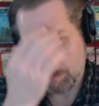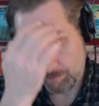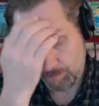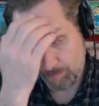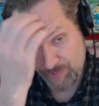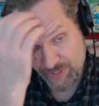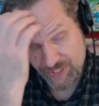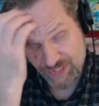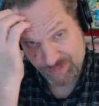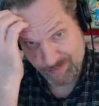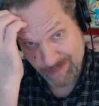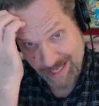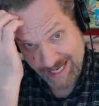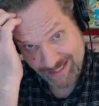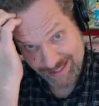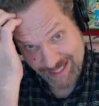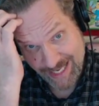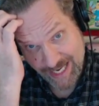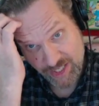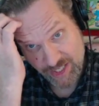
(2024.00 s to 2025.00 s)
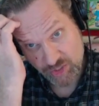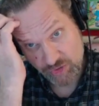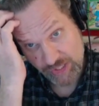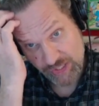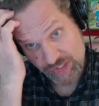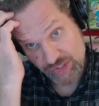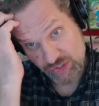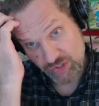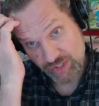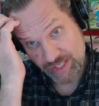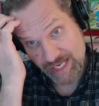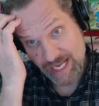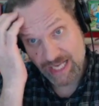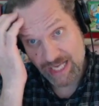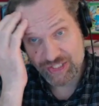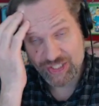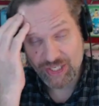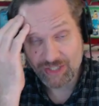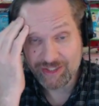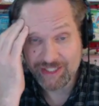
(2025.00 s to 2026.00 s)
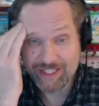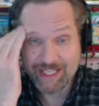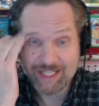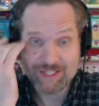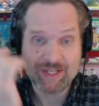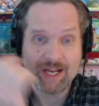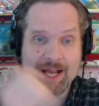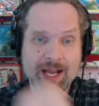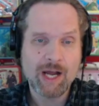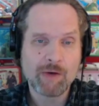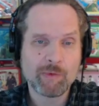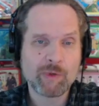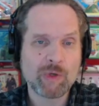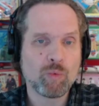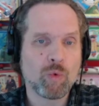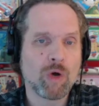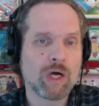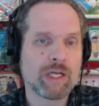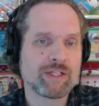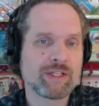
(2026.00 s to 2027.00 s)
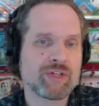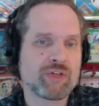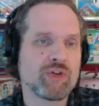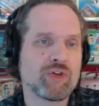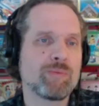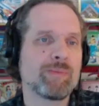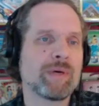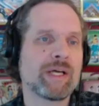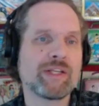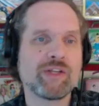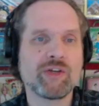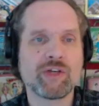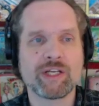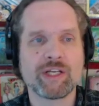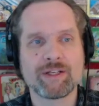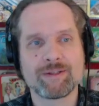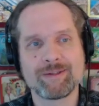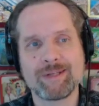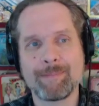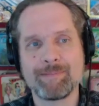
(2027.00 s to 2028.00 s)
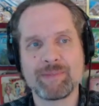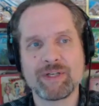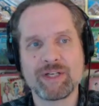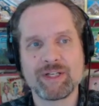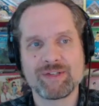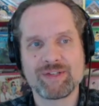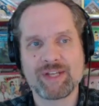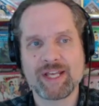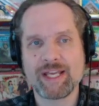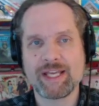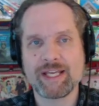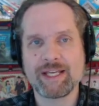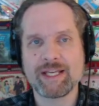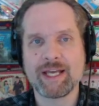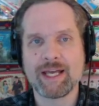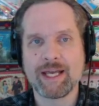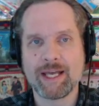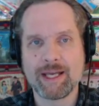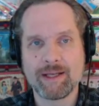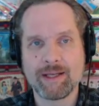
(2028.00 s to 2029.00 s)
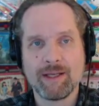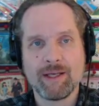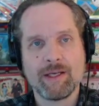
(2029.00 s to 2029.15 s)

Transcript: Prismite-like creature. Yeah, generally that's not how we want to, but you can accept it as a